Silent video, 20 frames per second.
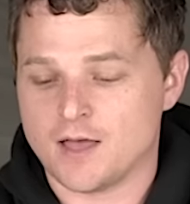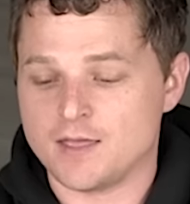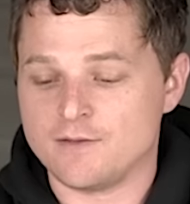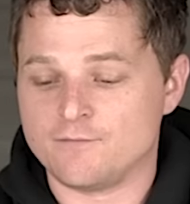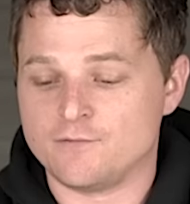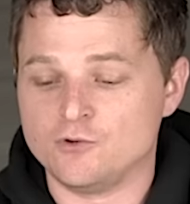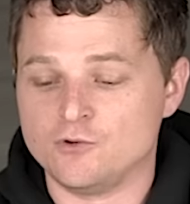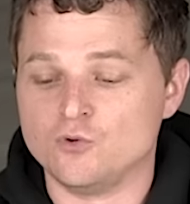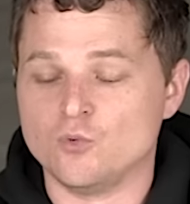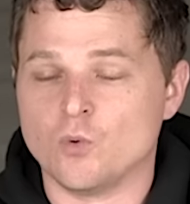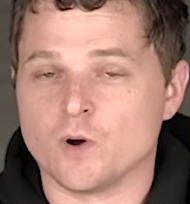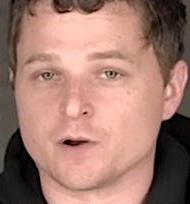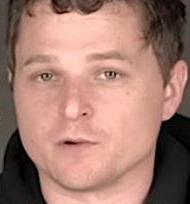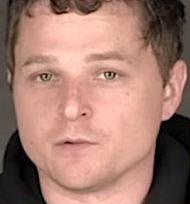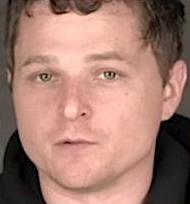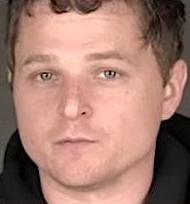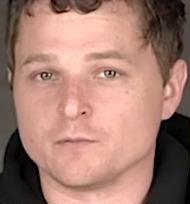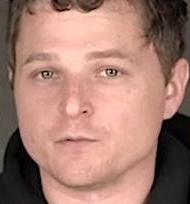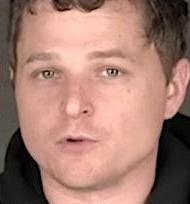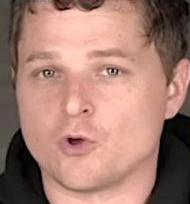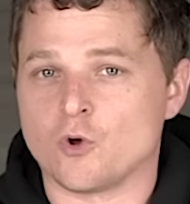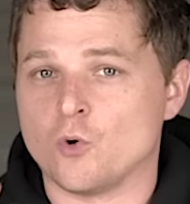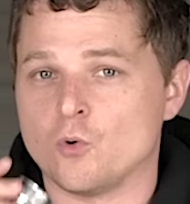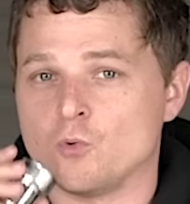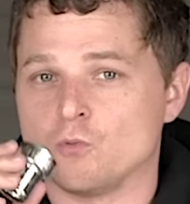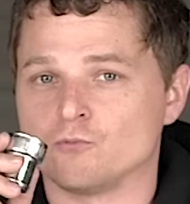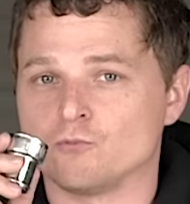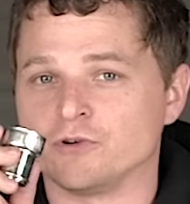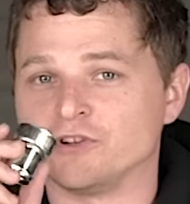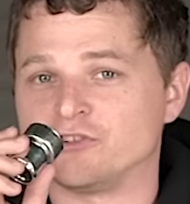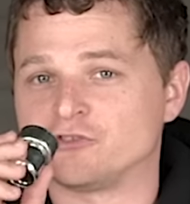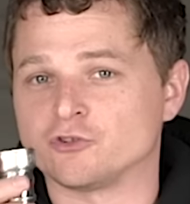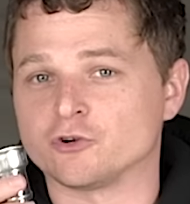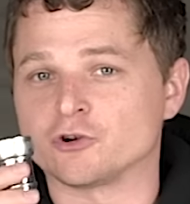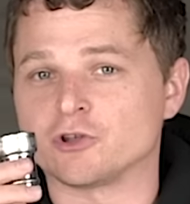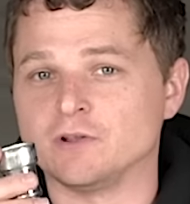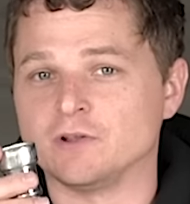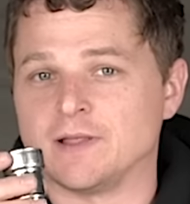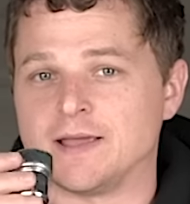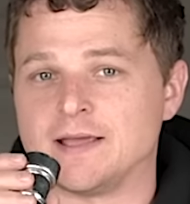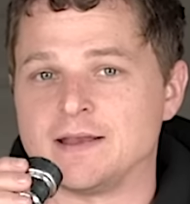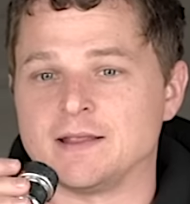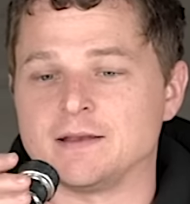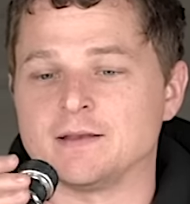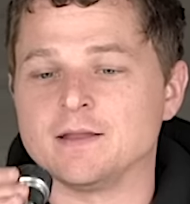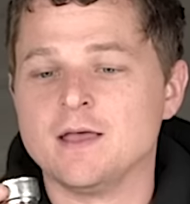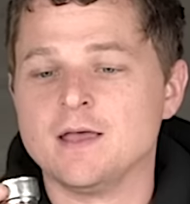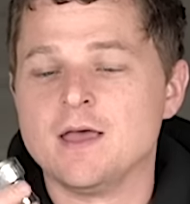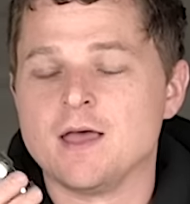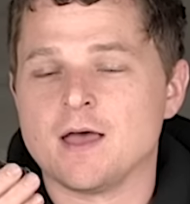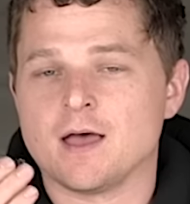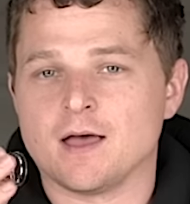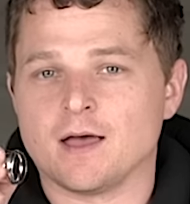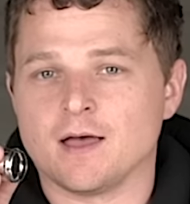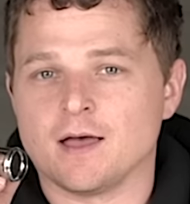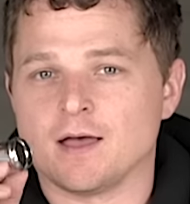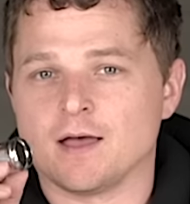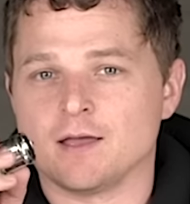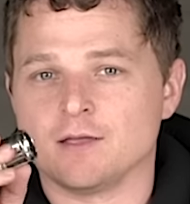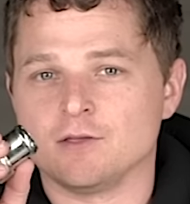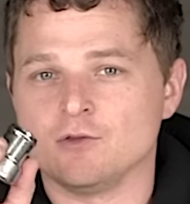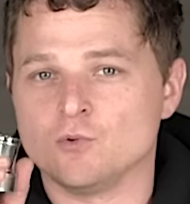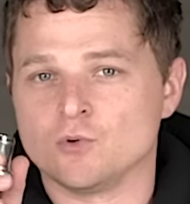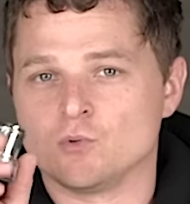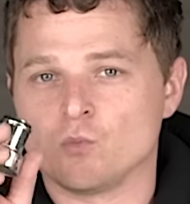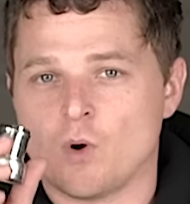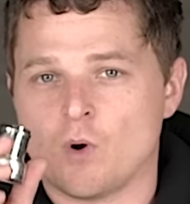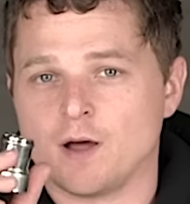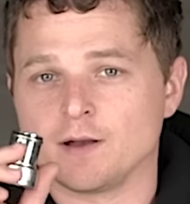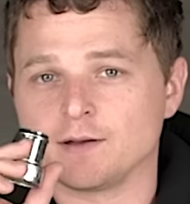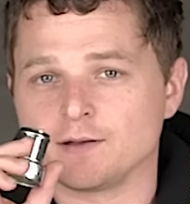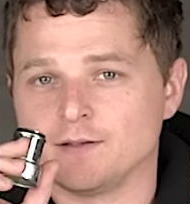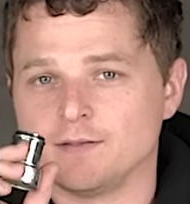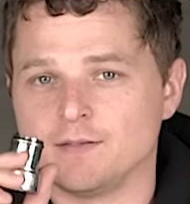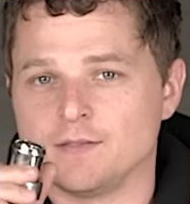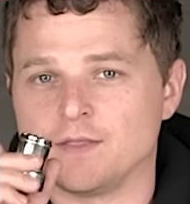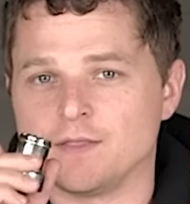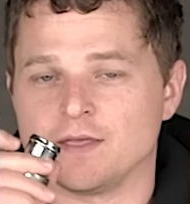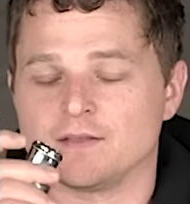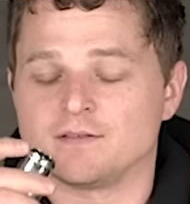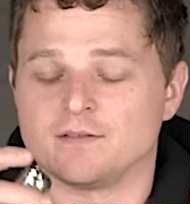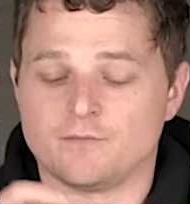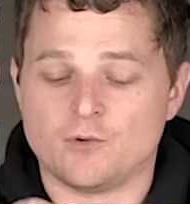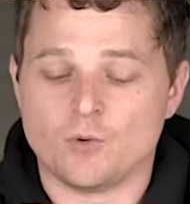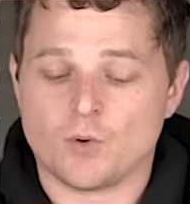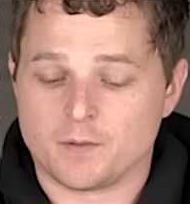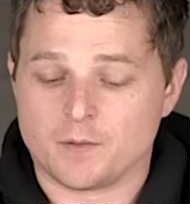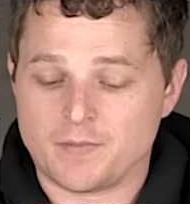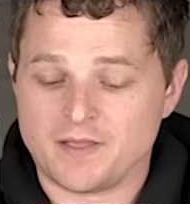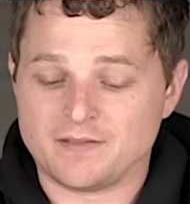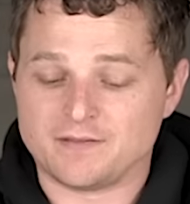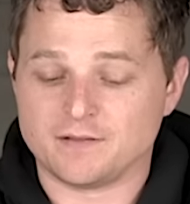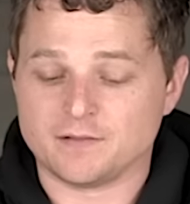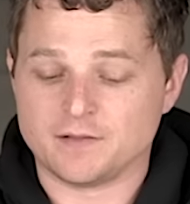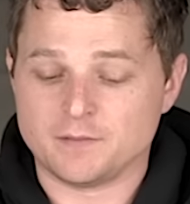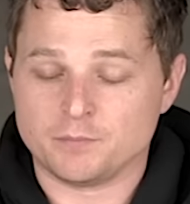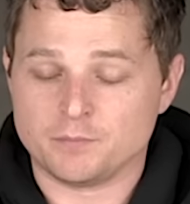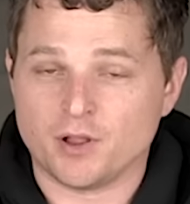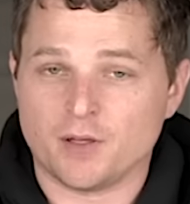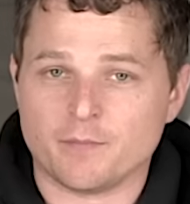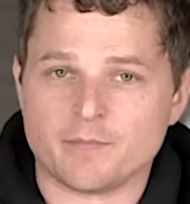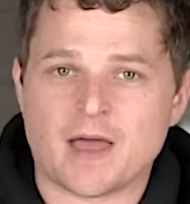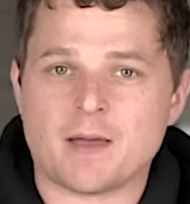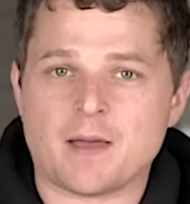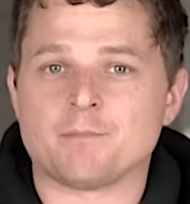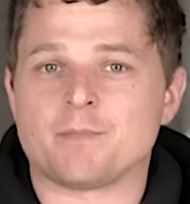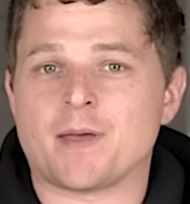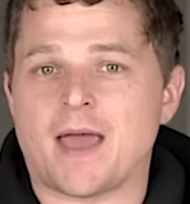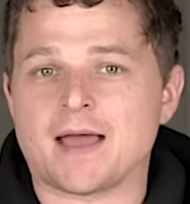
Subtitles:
If you do wanna go recirculating, you would want this, if you wanna basically plumb that